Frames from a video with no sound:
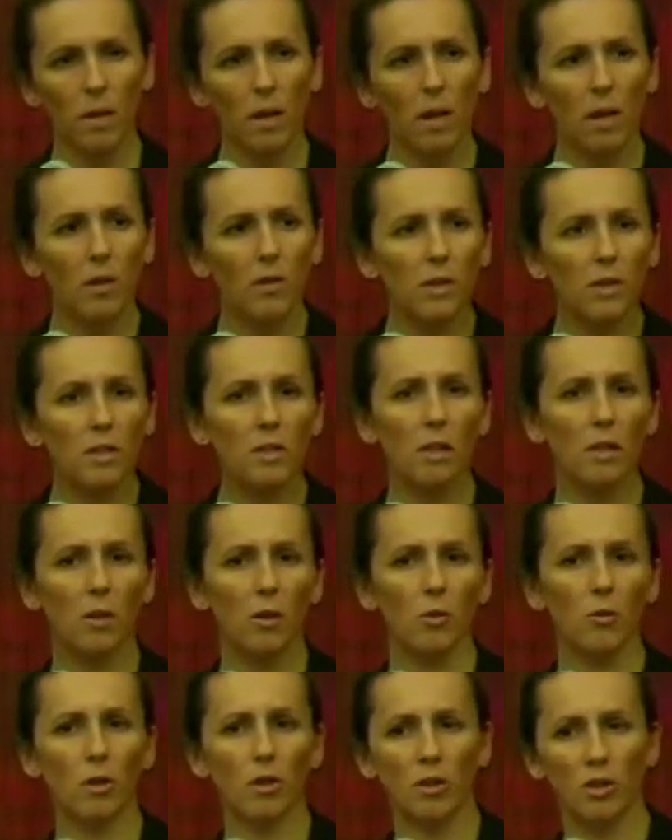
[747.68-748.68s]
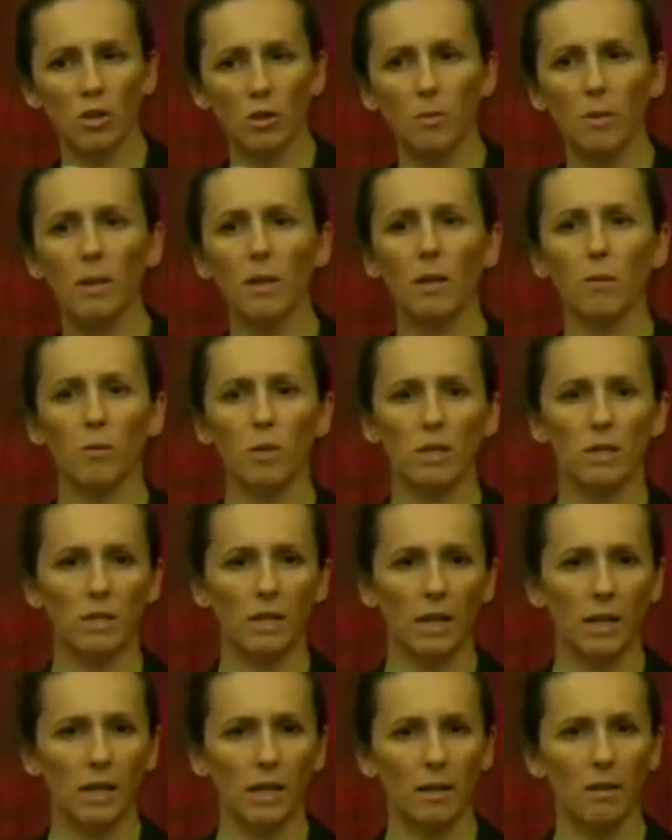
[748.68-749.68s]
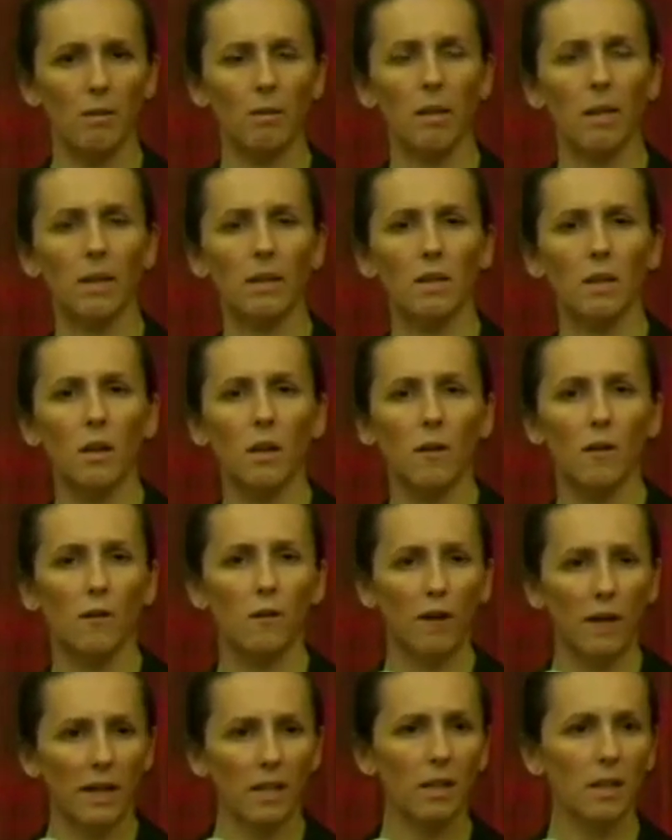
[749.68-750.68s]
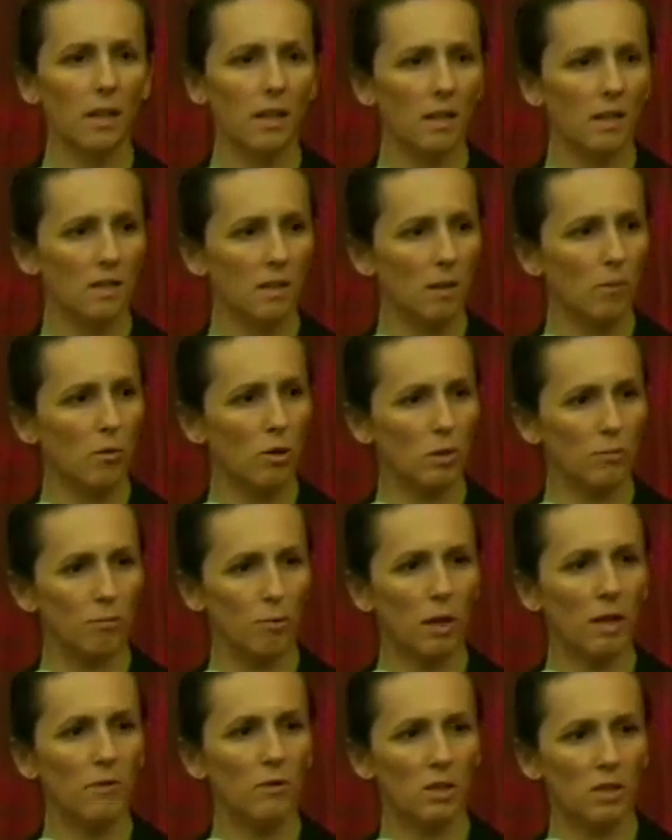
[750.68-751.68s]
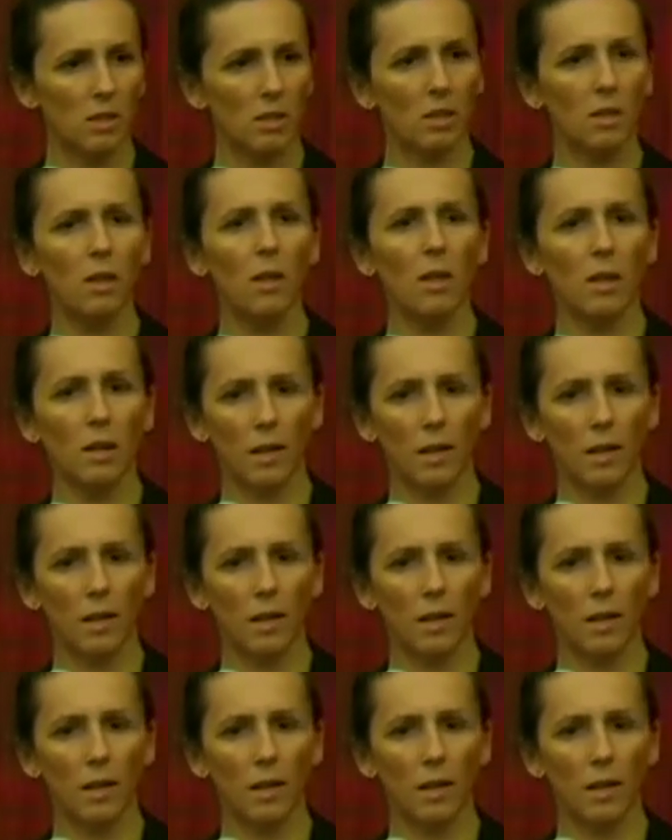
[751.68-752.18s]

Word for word: This alone, assuming that we say that violating someone's privacy